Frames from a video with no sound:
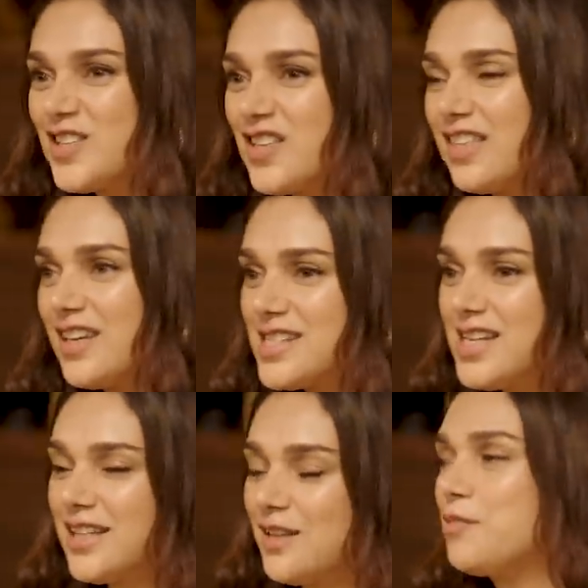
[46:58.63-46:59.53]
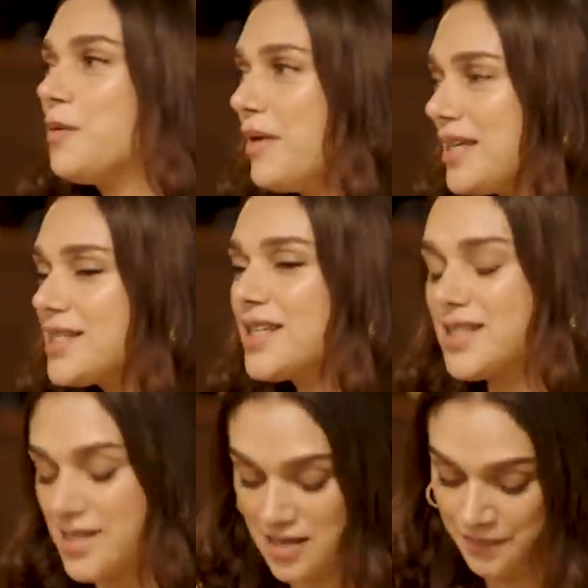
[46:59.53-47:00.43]
So things like the
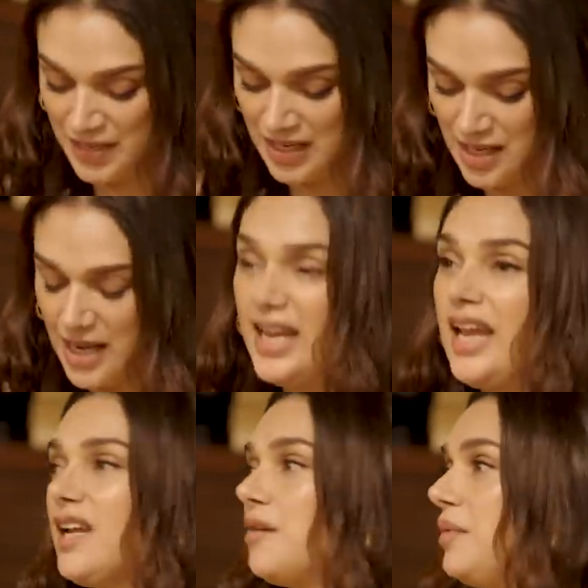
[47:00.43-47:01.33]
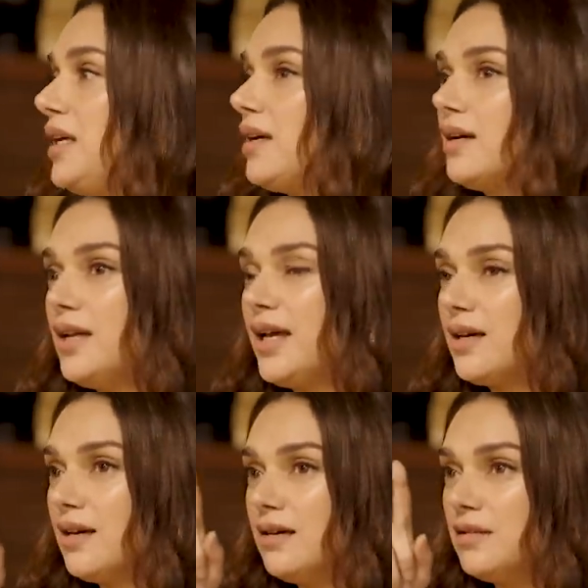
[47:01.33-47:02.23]
basics are, I hate being
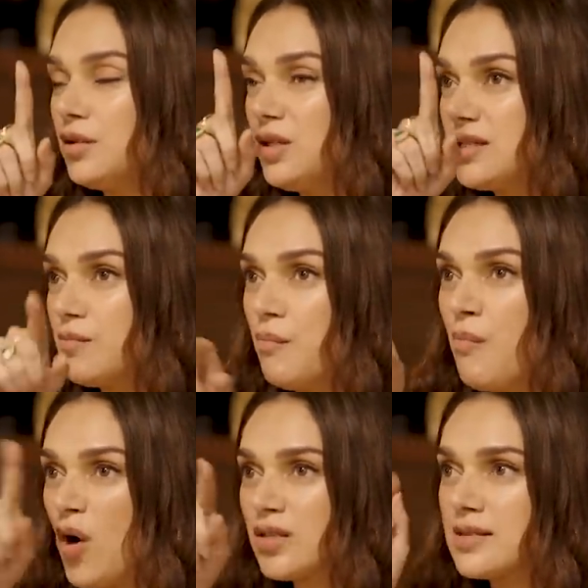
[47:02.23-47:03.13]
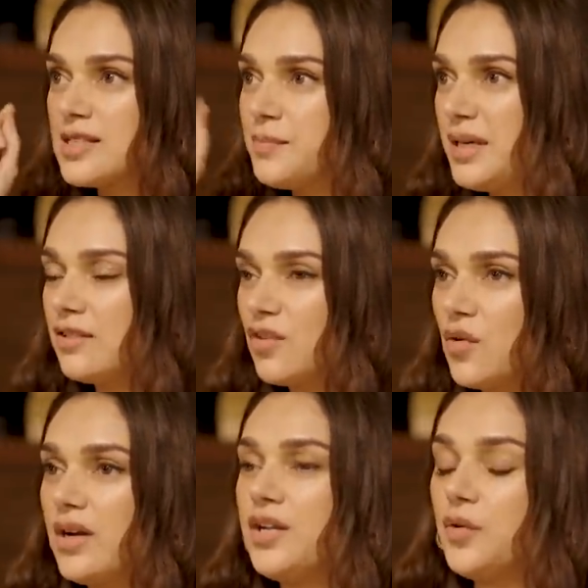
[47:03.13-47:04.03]
like these boxes being
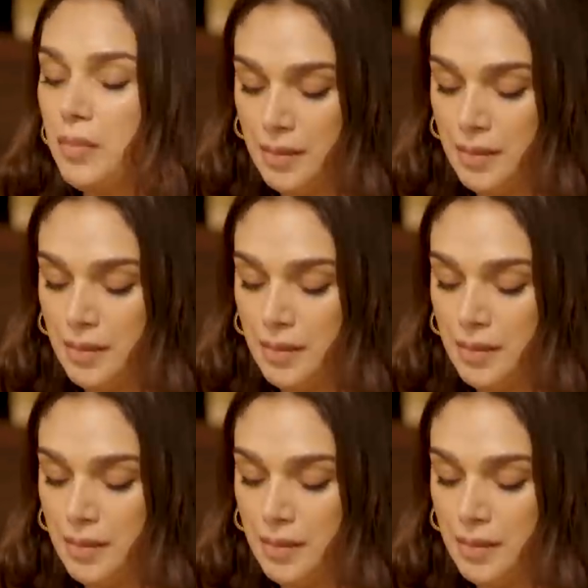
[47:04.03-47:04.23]
thrown at you. Yeah.